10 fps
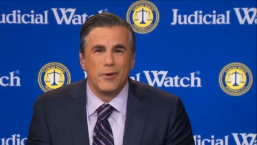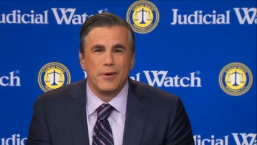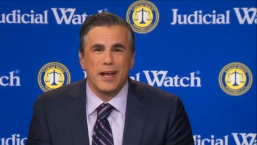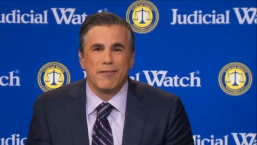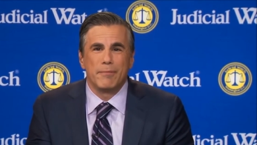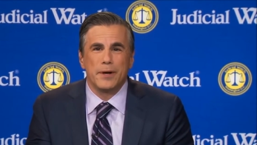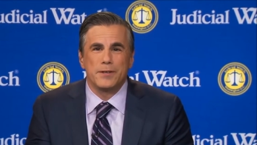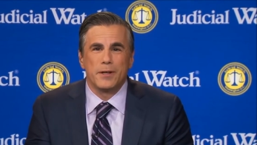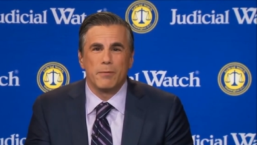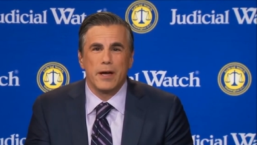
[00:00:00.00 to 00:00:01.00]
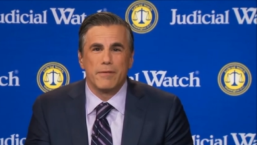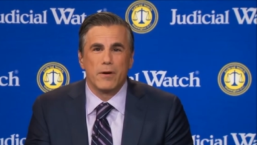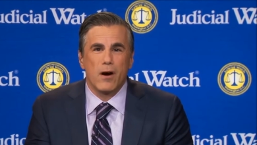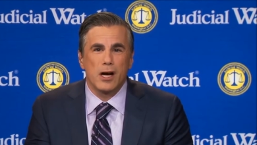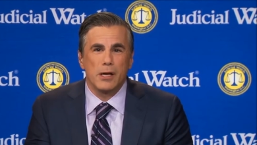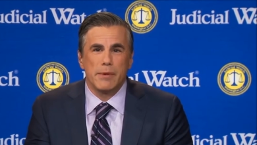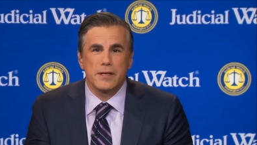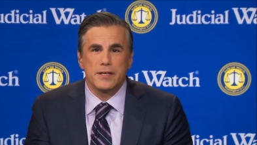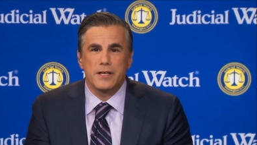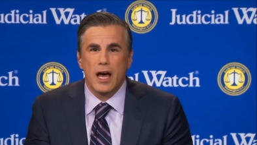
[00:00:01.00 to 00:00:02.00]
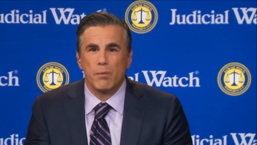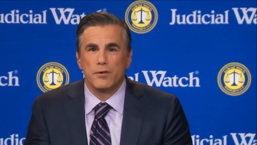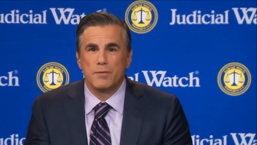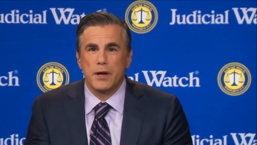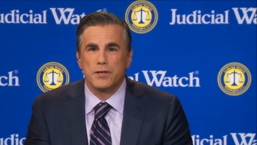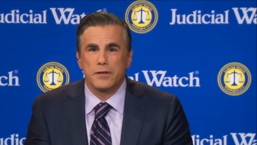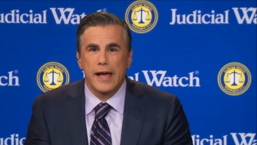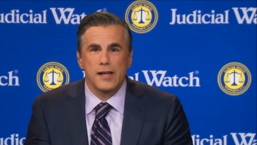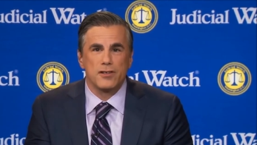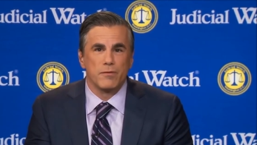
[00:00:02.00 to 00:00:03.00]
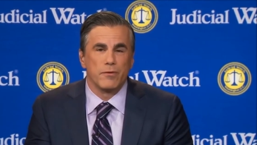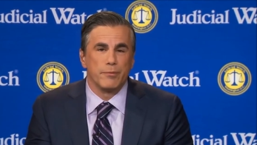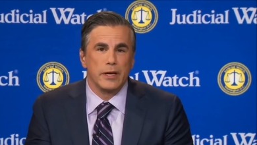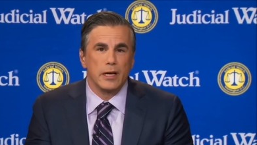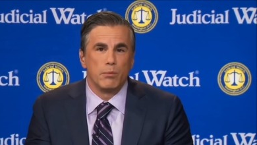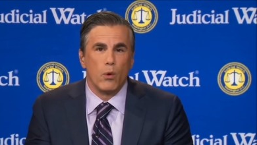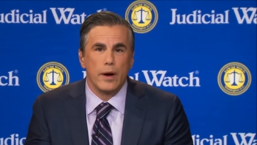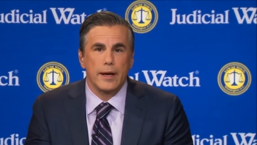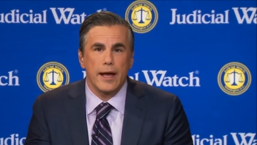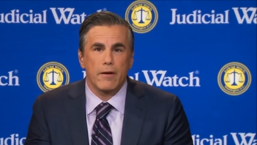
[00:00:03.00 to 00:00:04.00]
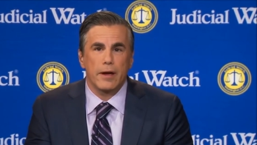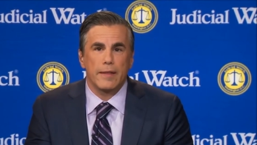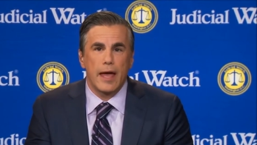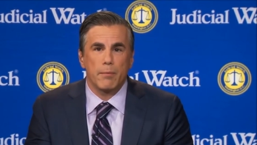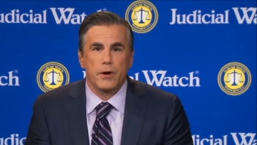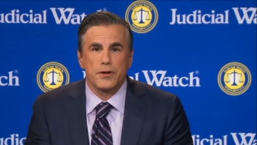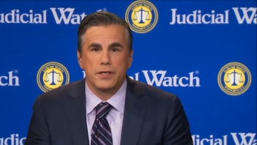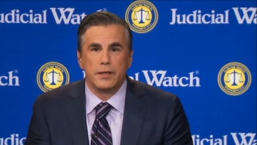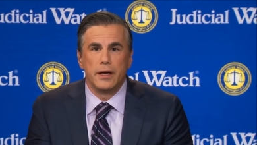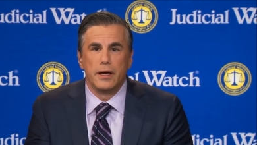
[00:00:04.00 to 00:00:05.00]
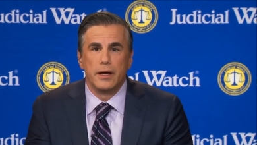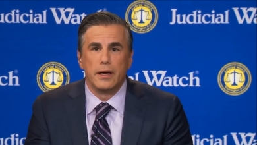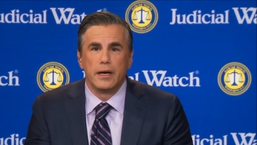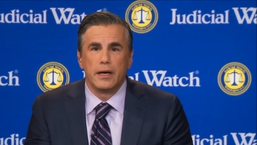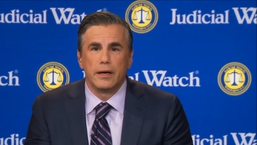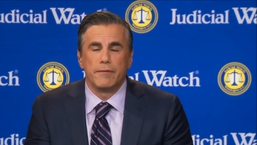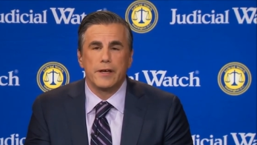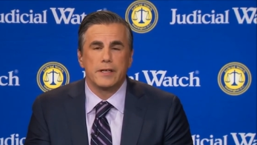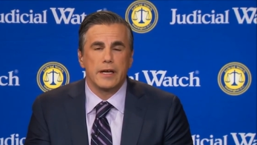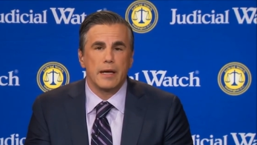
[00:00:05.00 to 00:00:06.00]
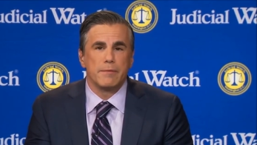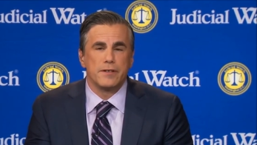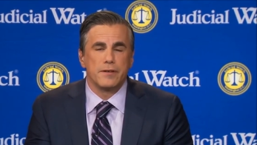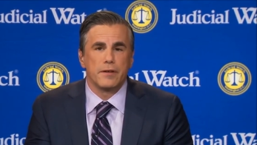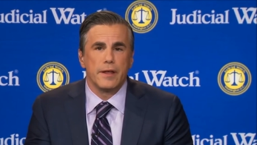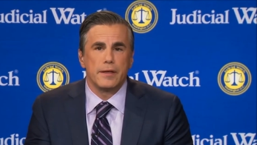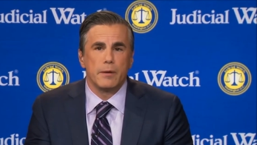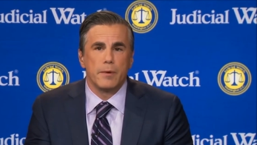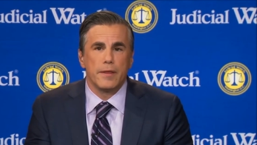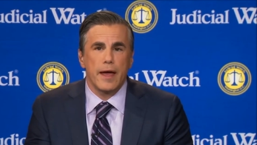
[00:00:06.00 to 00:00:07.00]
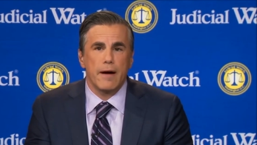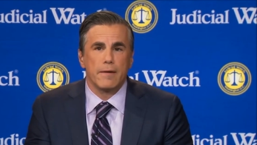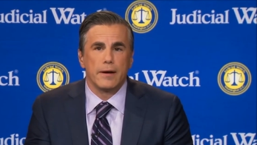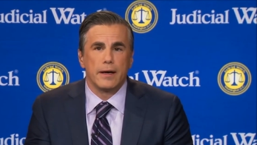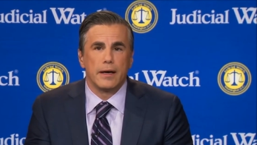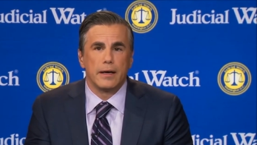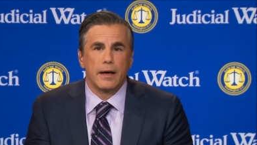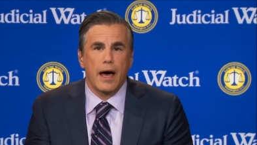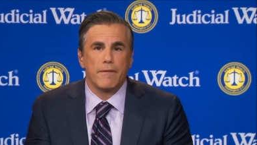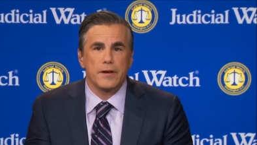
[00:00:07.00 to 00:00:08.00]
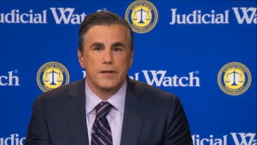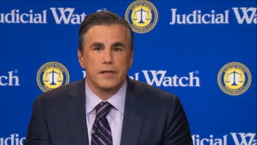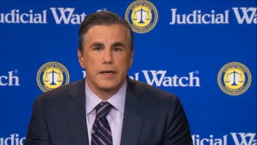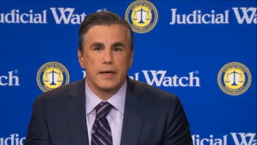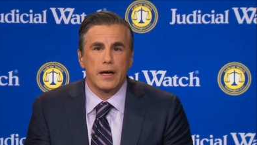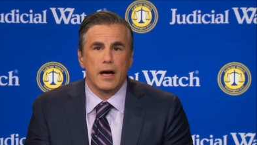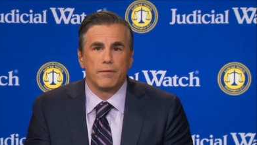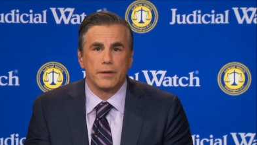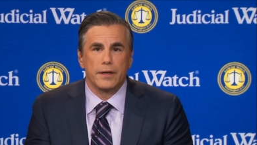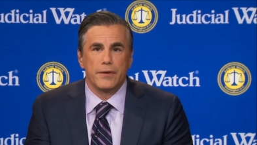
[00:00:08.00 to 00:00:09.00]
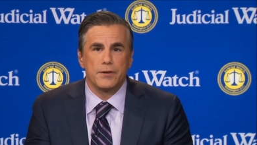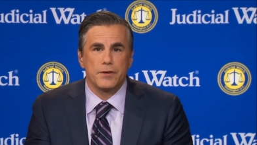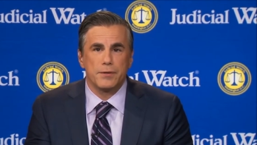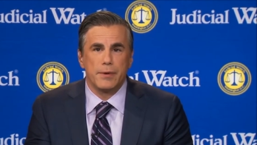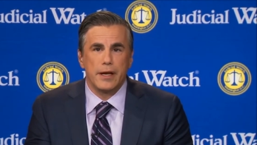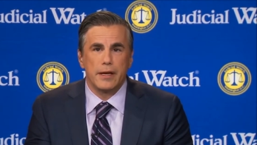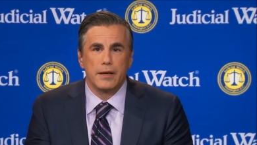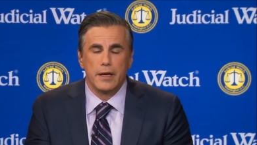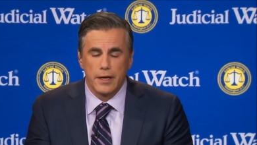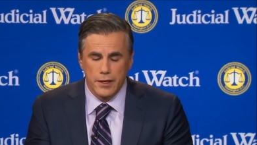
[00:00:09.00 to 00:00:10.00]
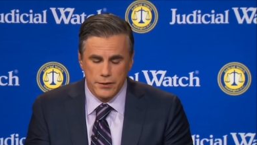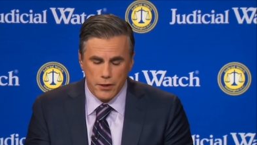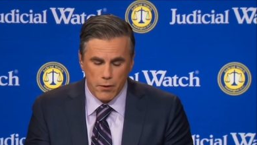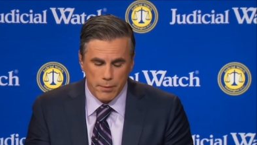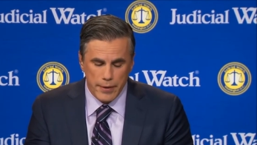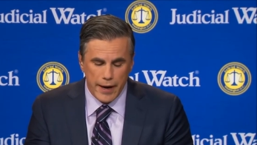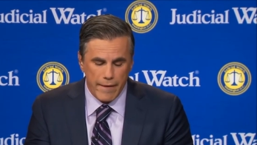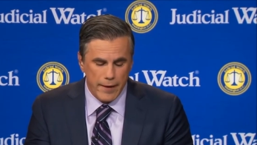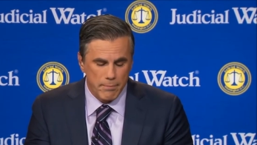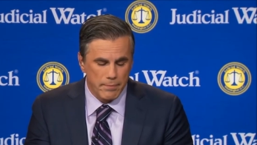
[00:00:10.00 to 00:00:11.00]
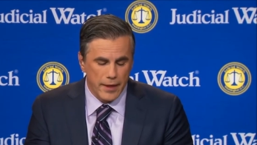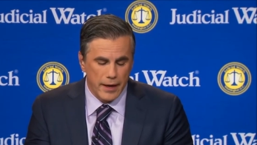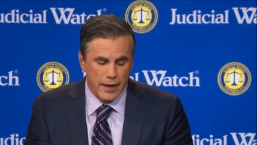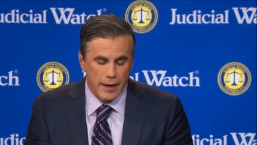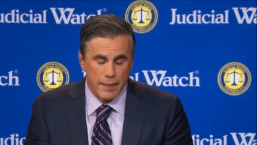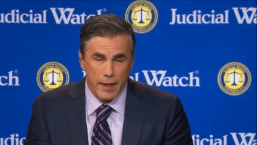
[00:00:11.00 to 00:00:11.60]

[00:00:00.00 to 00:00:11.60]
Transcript: would have much in the way of an argument to stop a special counsel from being appointed. How can that person investigate Mrs. Clinton without uh, obviously a conflict of interest being so apparent uh,